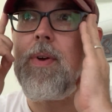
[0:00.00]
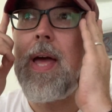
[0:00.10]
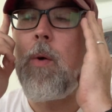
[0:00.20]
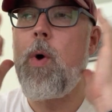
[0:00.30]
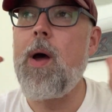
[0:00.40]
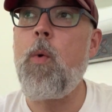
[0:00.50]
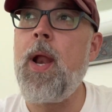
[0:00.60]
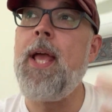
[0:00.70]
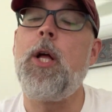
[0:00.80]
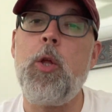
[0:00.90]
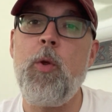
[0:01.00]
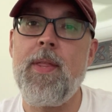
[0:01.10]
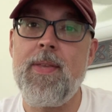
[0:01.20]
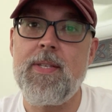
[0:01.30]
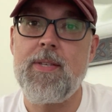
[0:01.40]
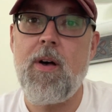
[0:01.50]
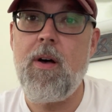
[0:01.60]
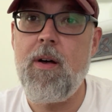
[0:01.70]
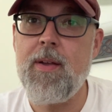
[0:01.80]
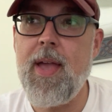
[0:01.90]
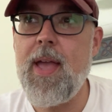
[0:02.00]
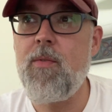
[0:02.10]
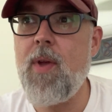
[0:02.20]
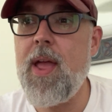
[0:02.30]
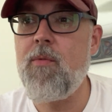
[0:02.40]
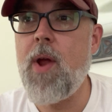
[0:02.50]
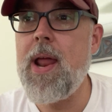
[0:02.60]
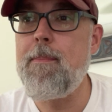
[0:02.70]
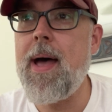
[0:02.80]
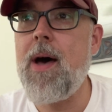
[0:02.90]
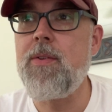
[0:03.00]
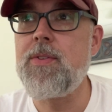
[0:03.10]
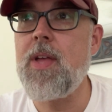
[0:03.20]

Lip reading: kind of what I want to include in this song and write about.